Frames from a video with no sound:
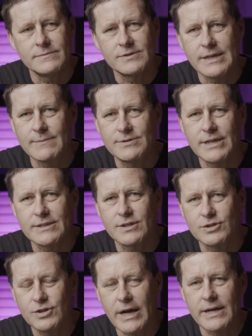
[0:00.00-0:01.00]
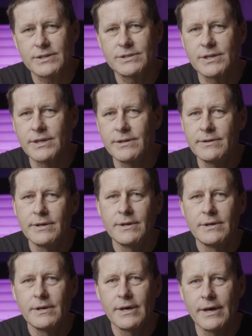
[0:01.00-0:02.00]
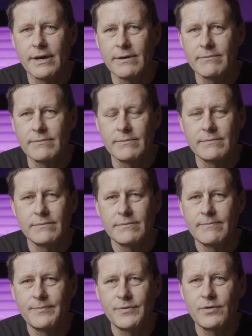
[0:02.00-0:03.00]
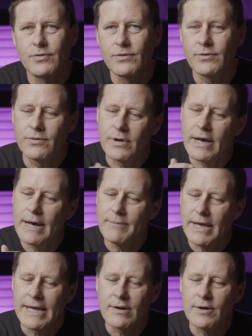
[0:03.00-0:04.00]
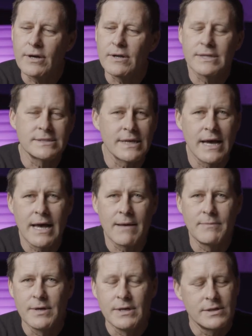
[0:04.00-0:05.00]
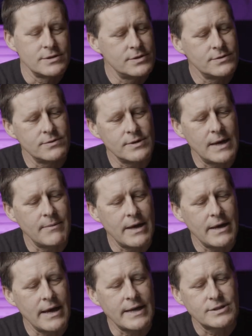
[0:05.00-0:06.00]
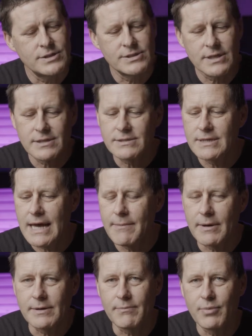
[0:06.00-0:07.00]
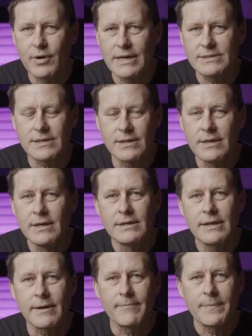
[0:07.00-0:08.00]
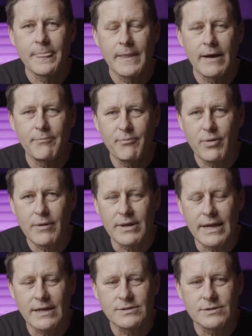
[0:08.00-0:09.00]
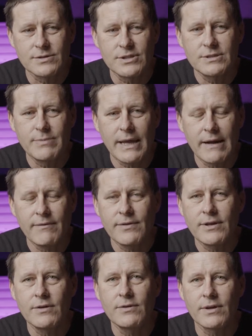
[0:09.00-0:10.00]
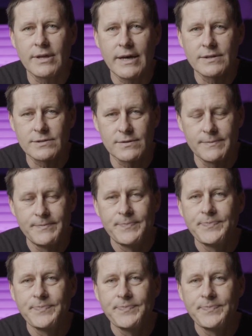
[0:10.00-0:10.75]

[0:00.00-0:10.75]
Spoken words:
same-sex attraction, to I'm angry all the time, to I'm anxious all the time, I'm depressed. I've probably counseled just about everything you can counsel